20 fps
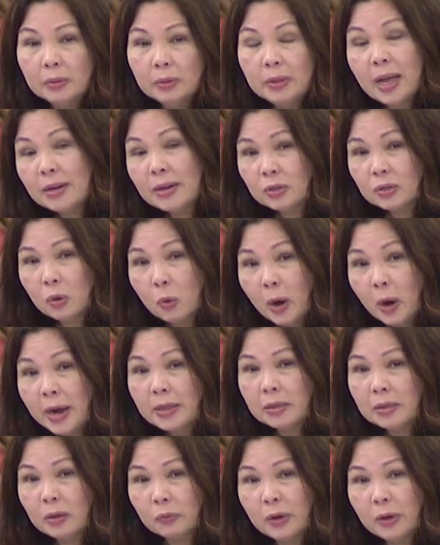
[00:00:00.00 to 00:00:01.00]
That is
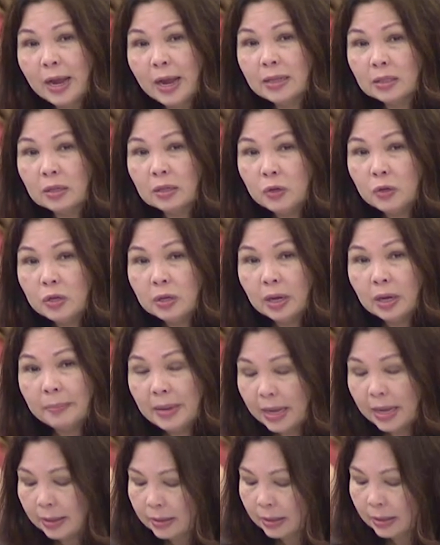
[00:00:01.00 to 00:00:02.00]
quite the ransom you
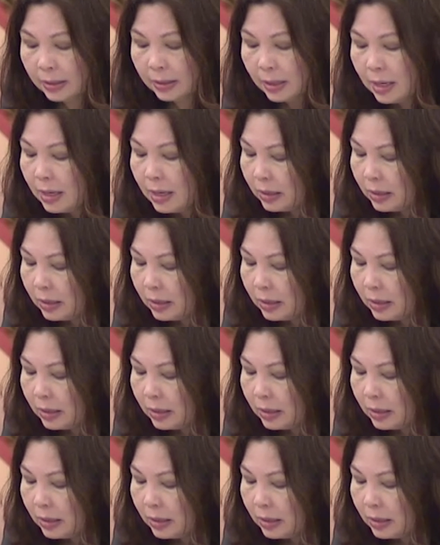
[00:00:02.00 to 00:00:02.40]
commanded